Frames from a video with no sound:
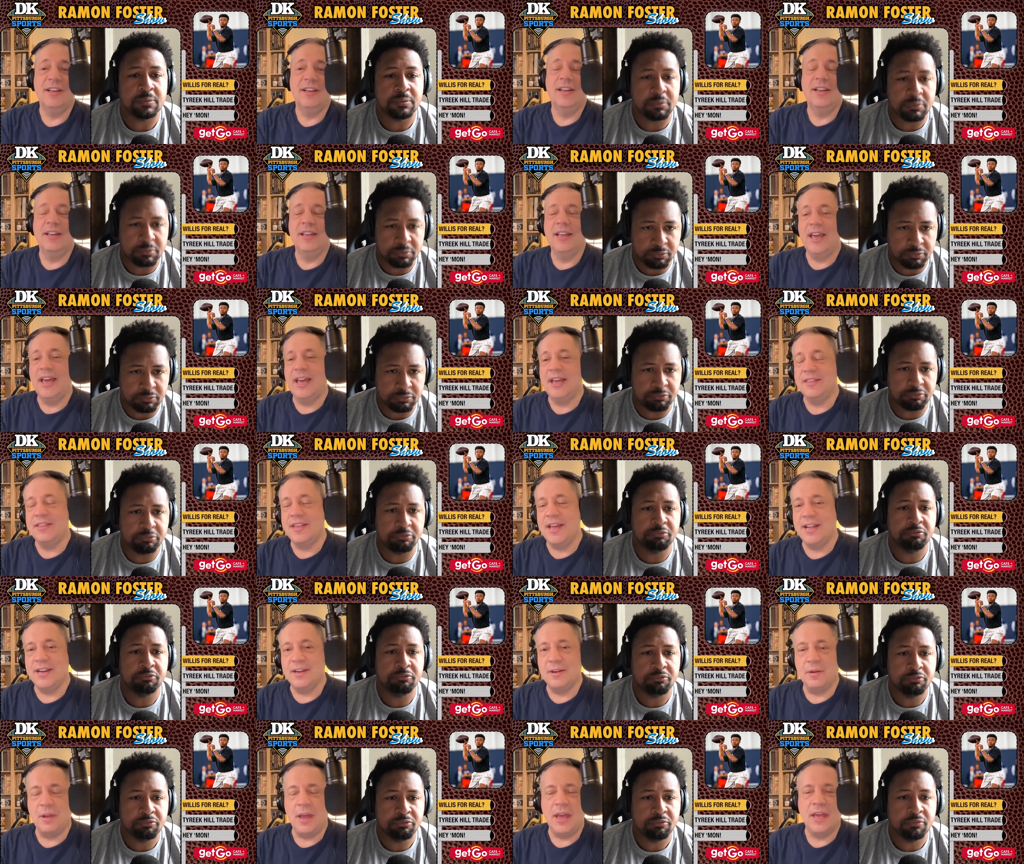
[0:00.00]
Speaker 1: Mm-hmm. and
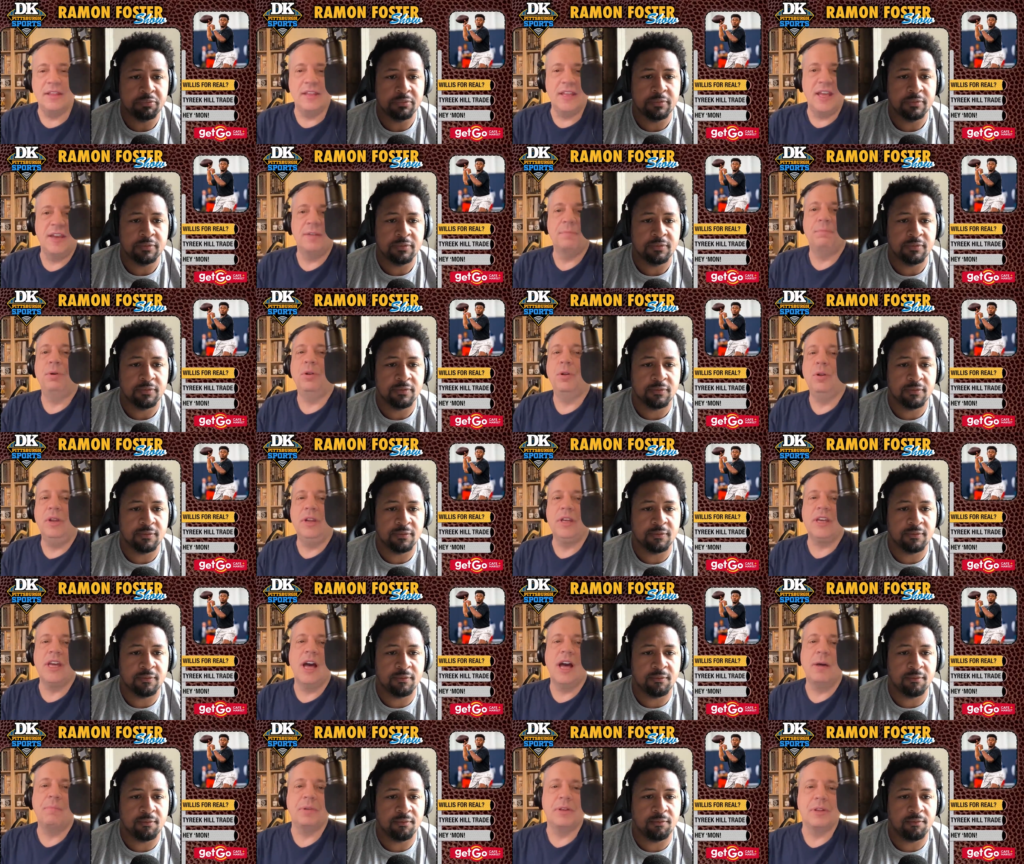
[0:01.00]
then and then
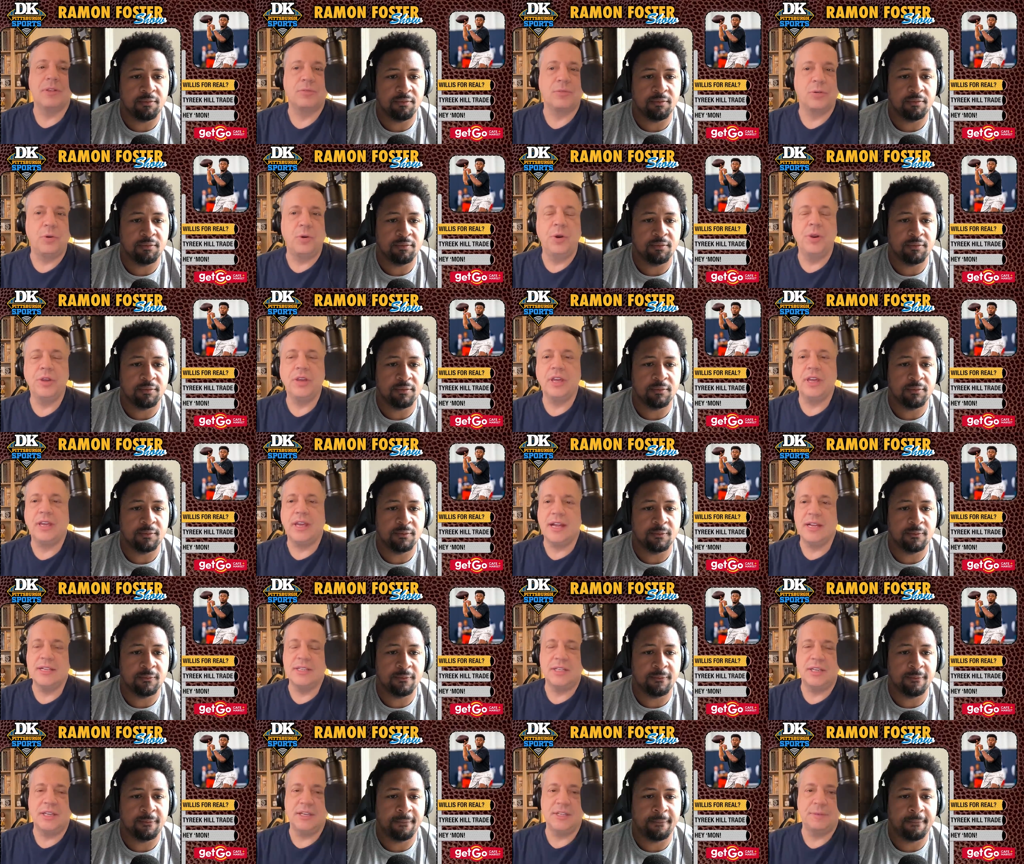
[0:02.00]
pulling up and throwing
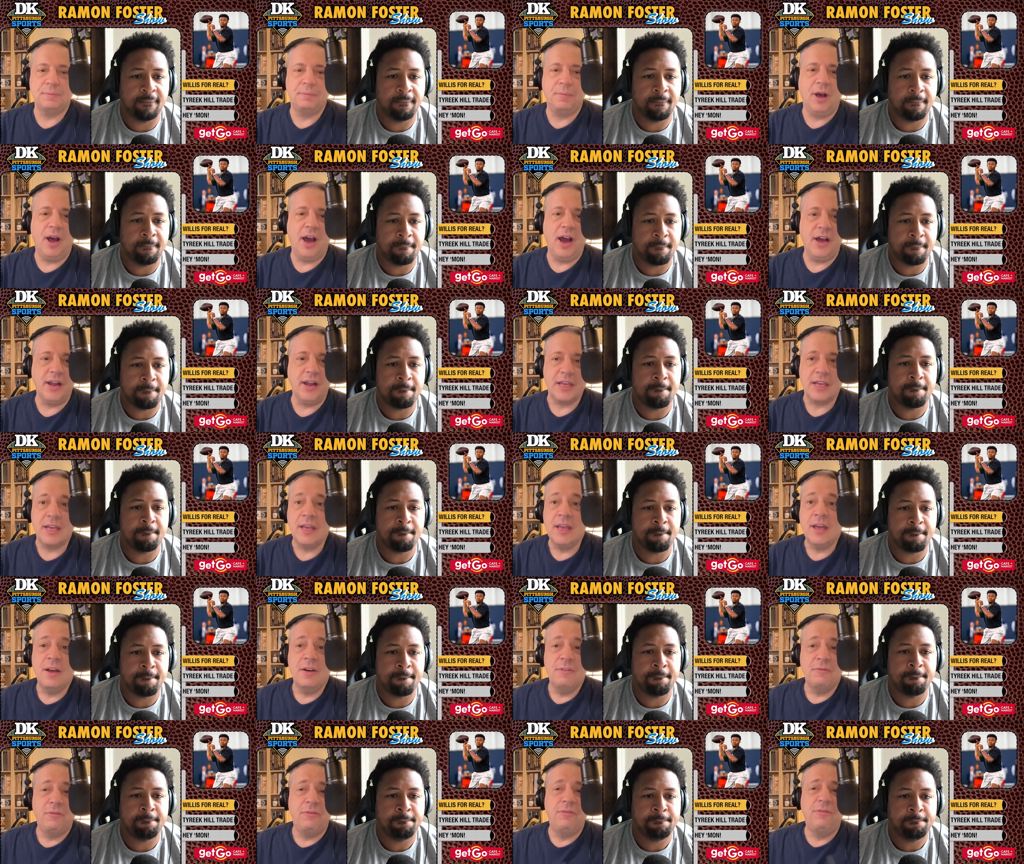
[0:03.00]
against his body
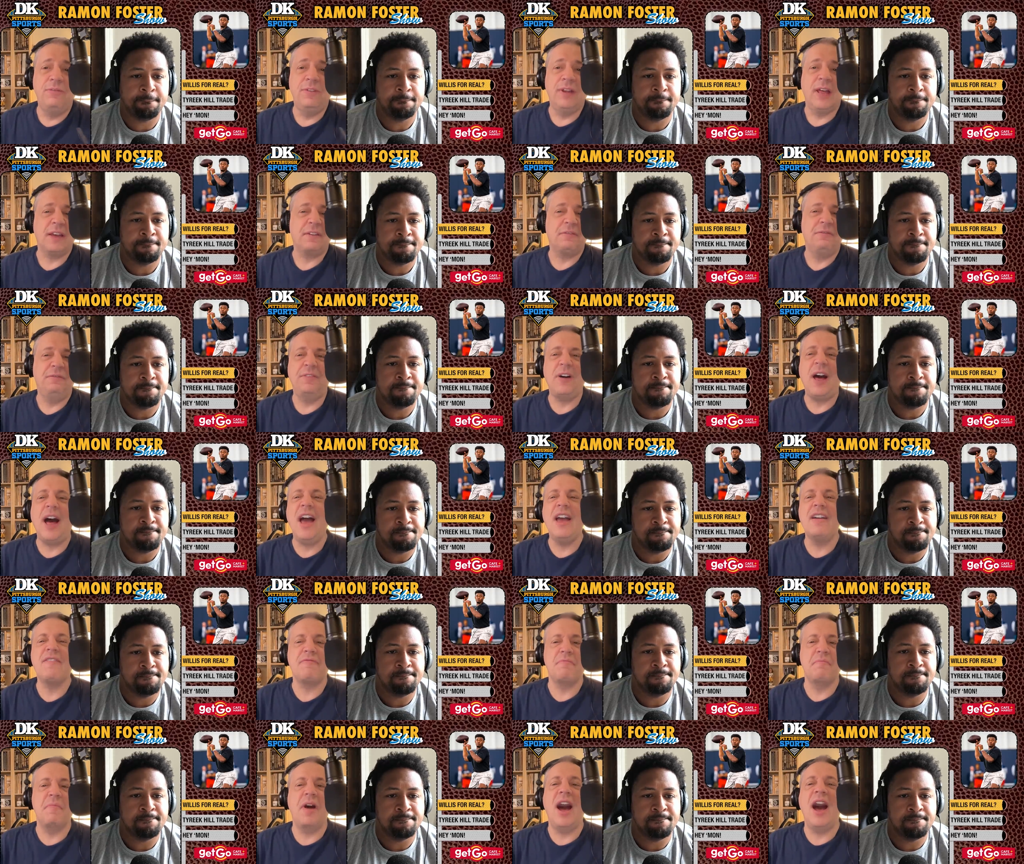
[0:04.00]
like
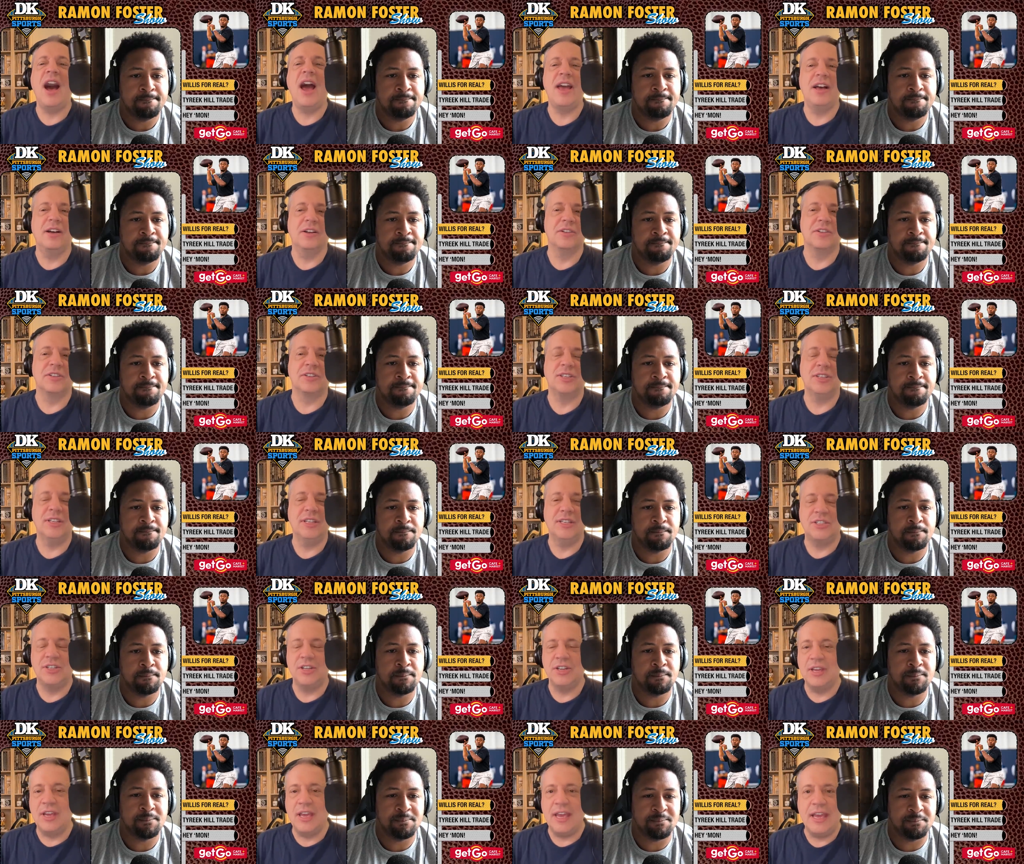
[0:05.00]
five miles
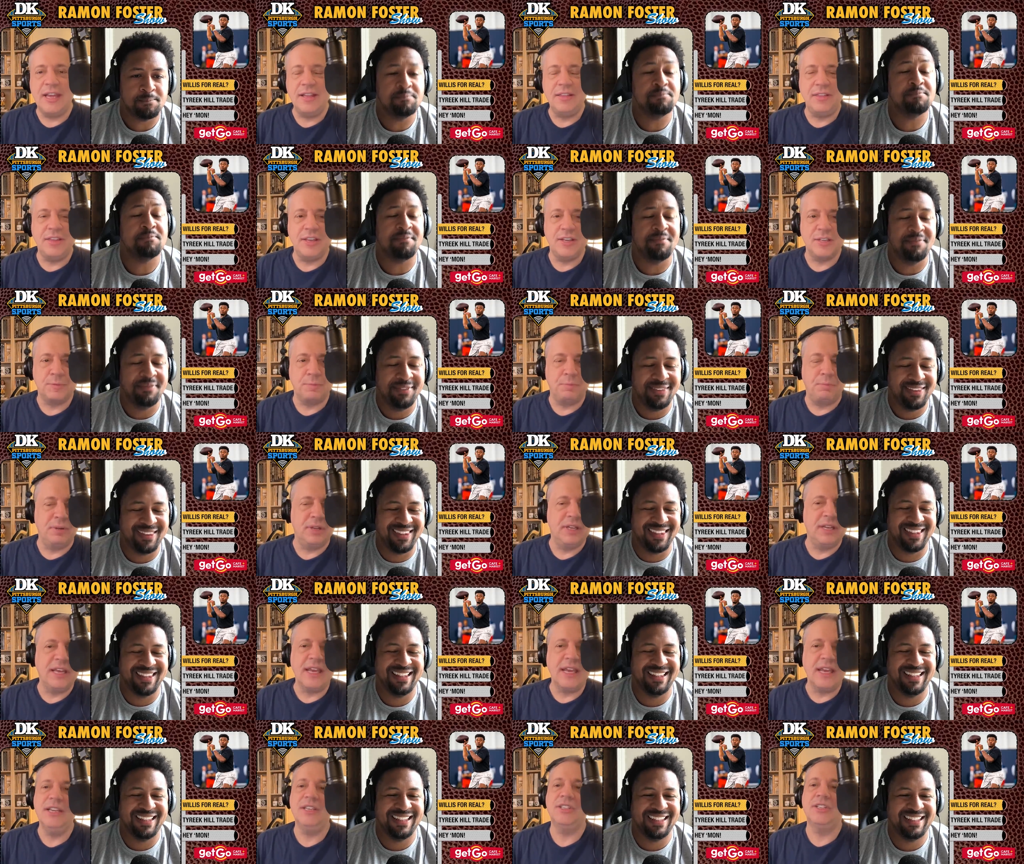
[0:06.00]
to hit this
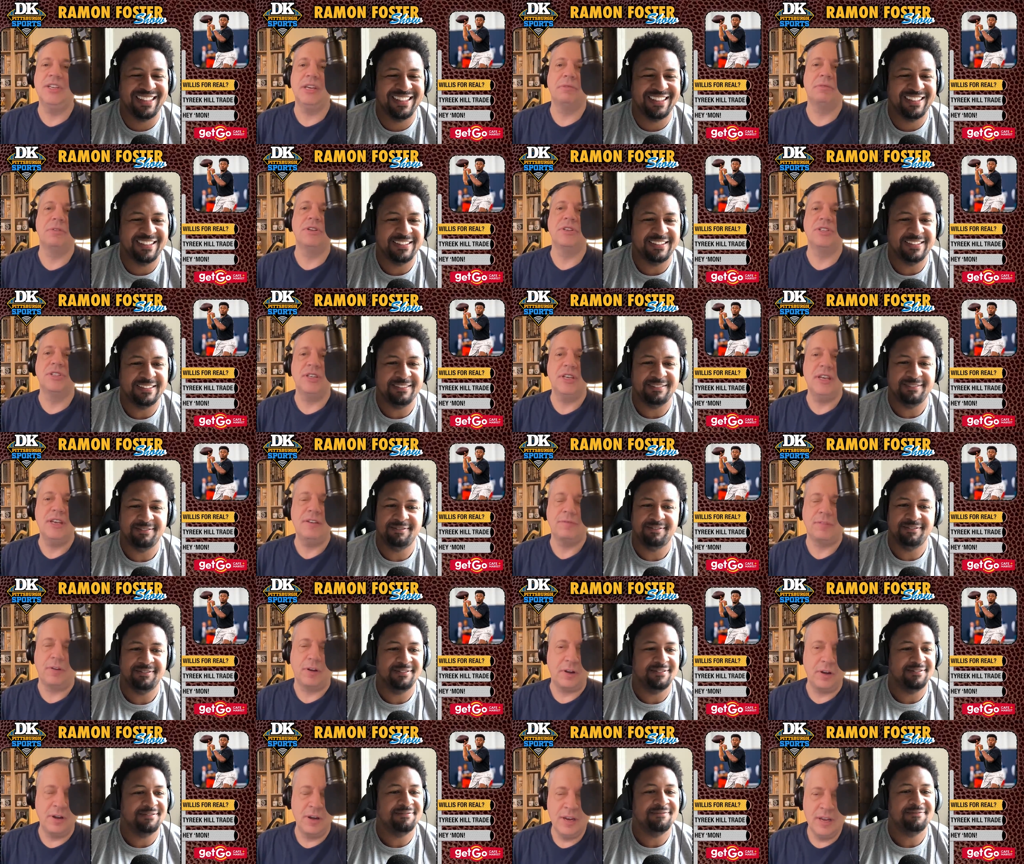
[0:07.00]
blazing
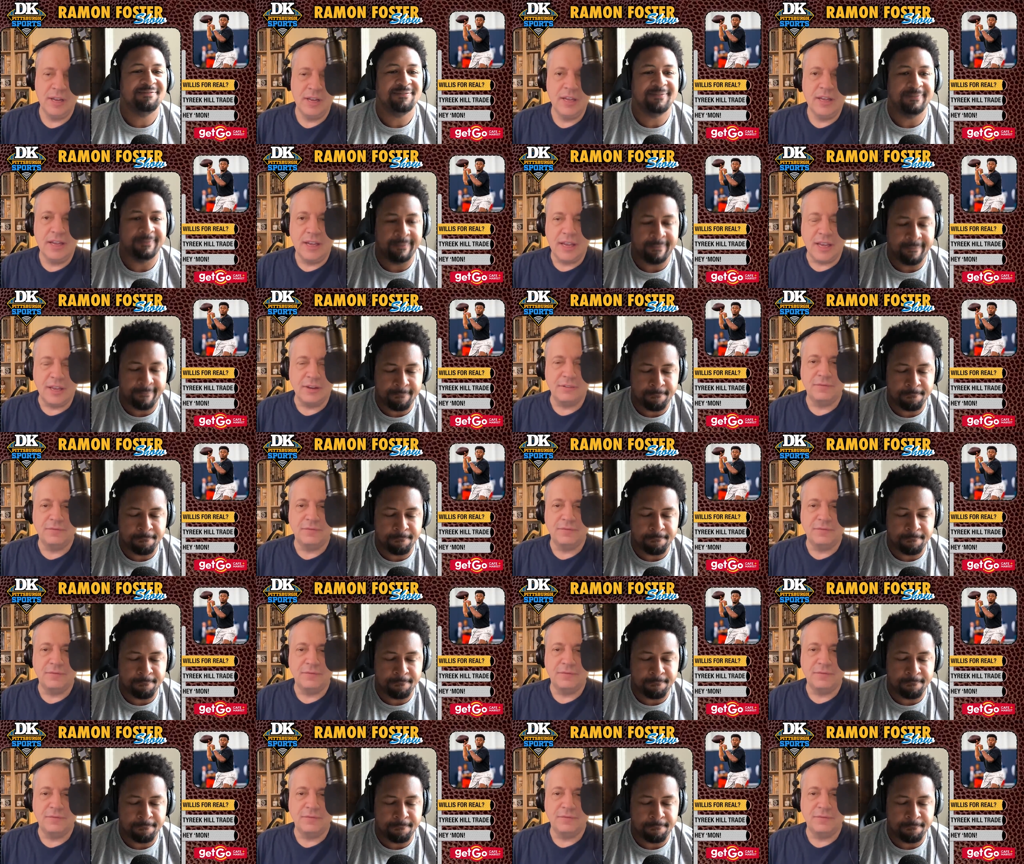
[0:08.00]
receiver mm-hmm.